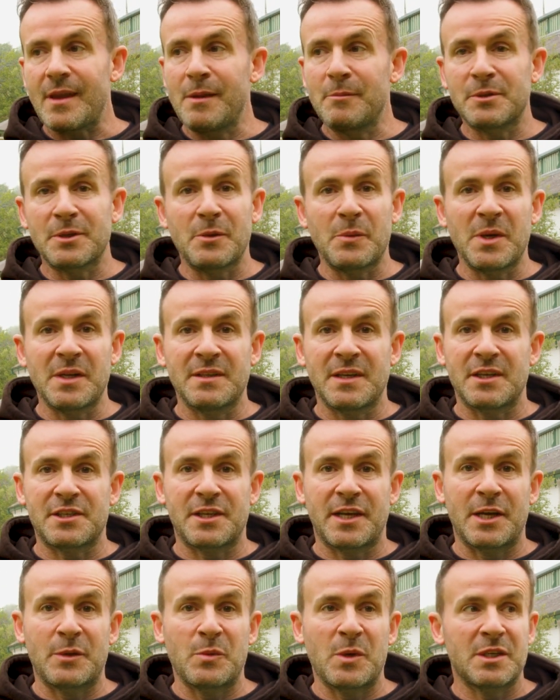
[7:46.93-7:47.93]
I was like, where'd I
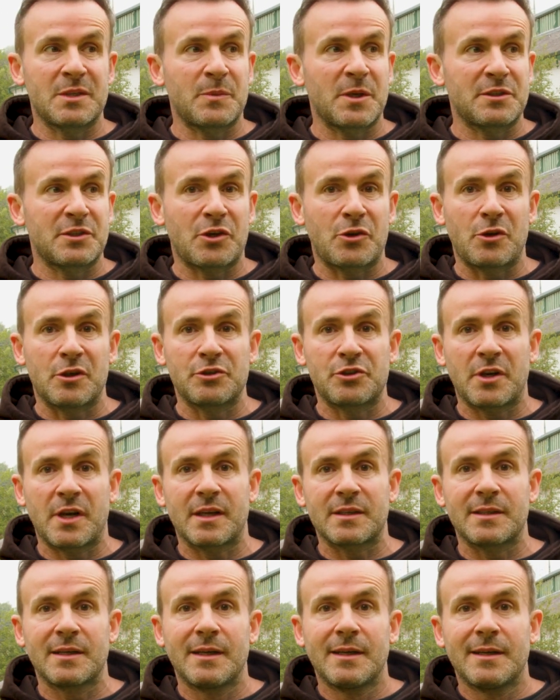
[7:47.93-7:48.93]
sign? Where's, where's the
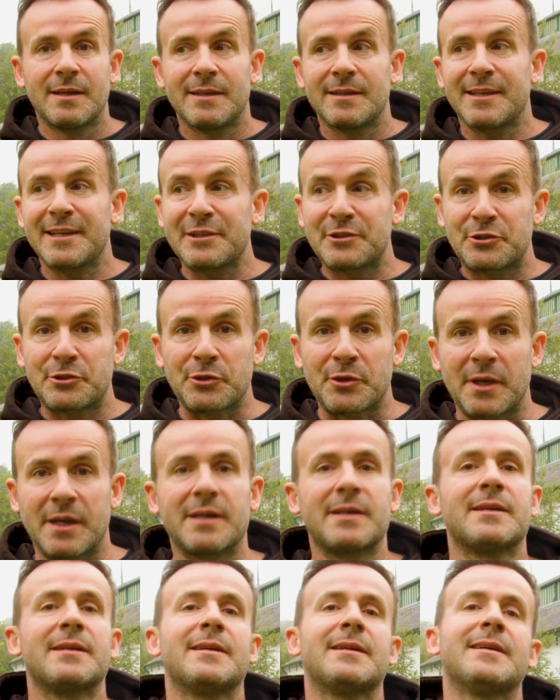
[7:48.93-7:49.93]
contract? Let's do
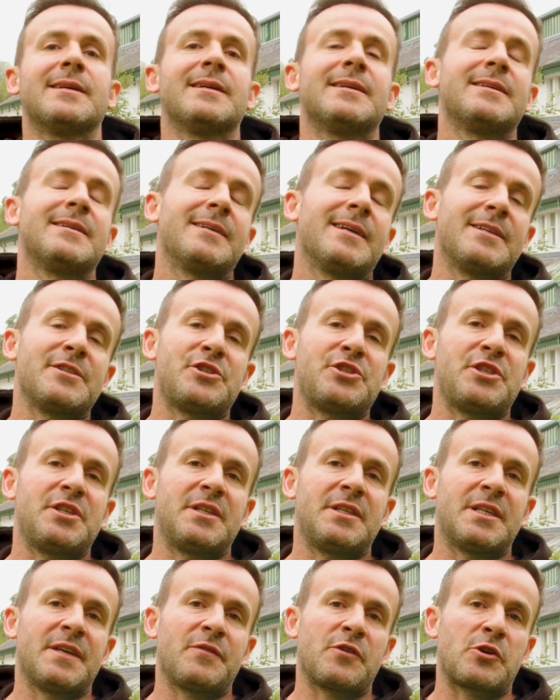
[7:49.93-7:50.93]
it. And
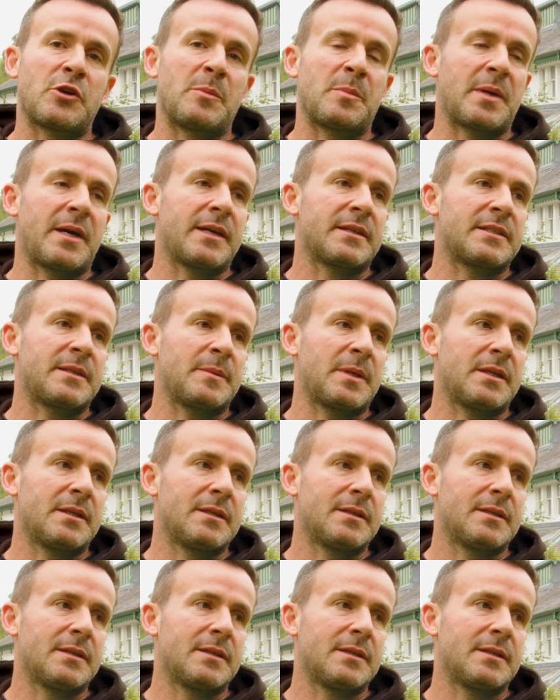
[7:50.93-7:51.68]
she never got back to